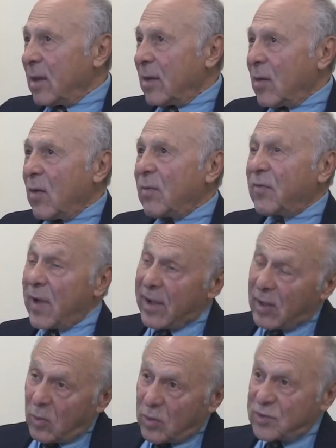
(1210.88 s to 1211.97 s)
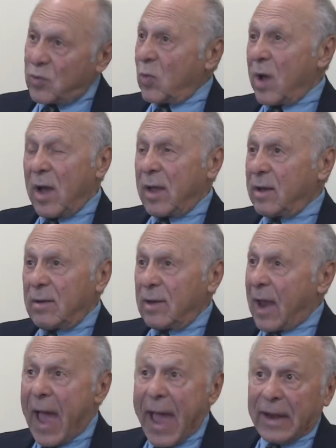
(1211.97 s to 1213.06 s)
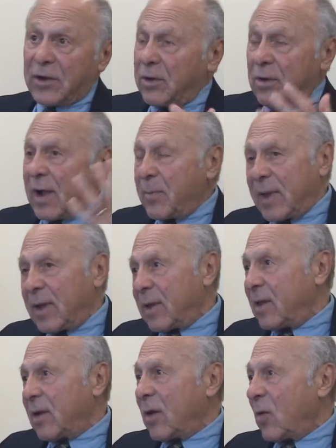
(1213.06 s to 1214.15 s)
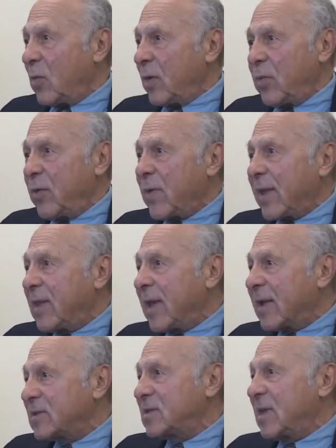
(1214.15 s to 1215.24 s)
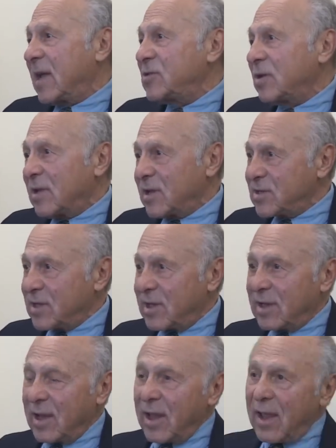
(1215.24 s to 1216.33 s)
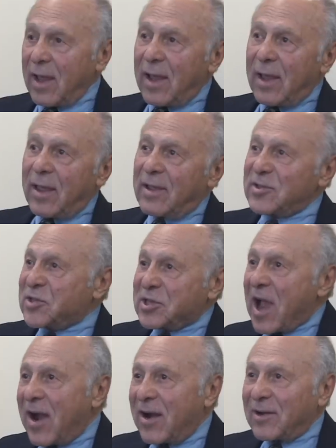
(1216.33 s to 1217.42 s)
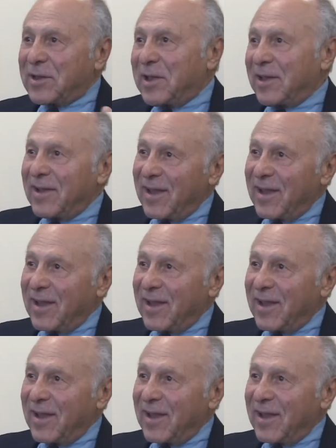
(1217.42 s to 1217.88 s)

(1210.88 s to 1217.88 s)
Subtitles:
Oh, Frankl was one. Heidegger. I mean, you know, we read the existentialists and Sartre.